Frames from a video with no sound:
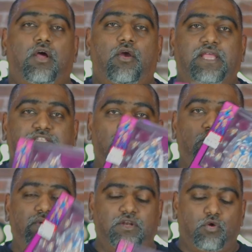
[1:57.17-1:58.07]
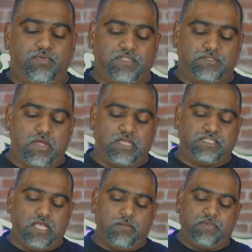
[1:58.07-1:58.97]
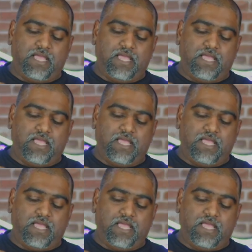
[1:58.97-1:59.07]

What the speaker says: All right, so we're gonna open this box up